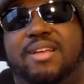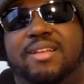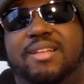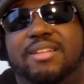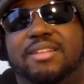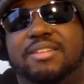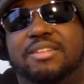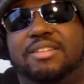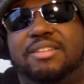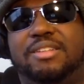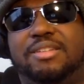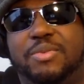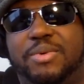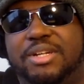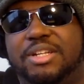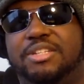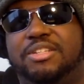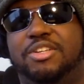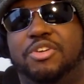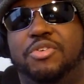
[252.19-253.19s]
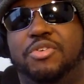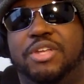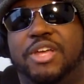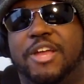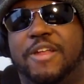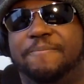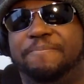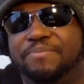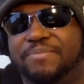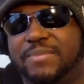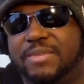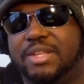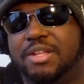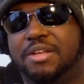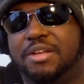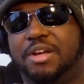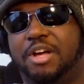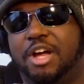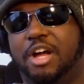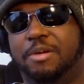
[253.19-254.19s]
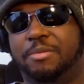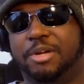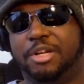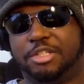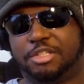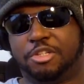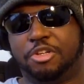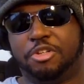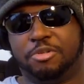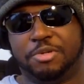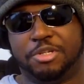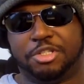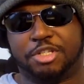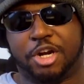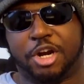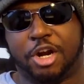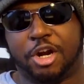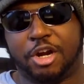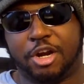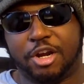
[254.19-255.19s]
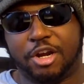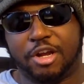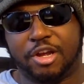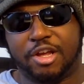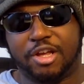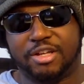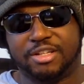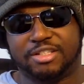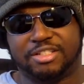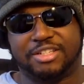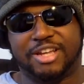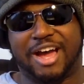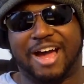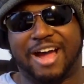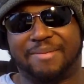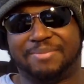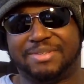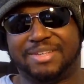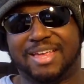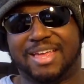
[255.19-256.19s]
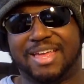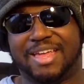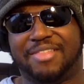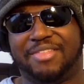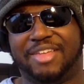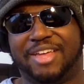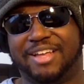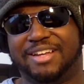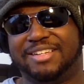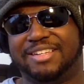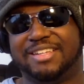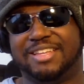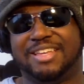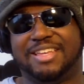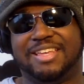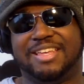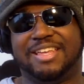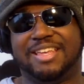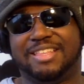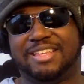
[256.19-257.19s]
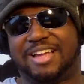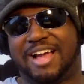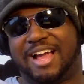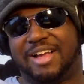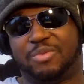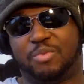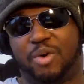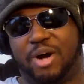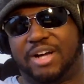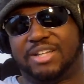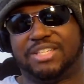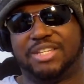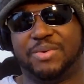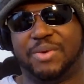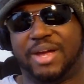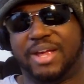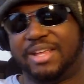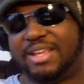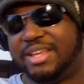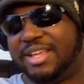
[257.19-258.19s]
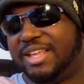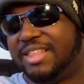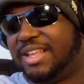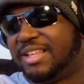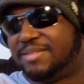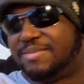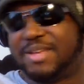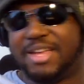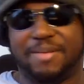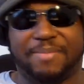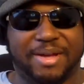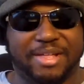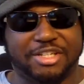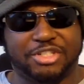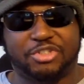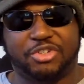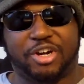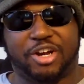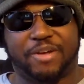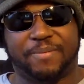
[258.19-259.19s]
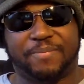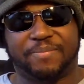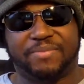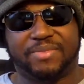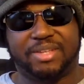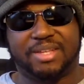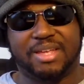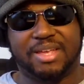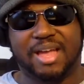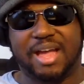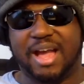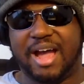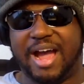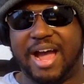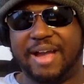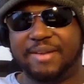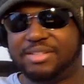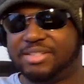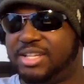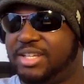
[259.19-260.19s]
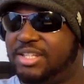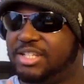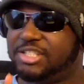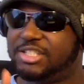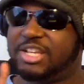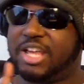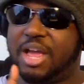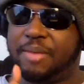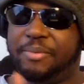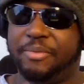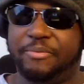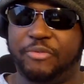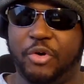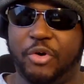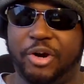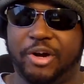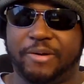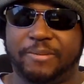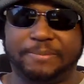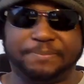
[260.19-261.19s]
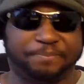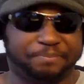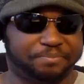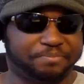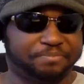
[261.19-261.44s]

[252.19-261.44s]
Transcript: This is what this dude did. Excuse me, sir. It stops. And then the guy walks anyway. He lets him get hit by the truck. I've seen this shit happen before.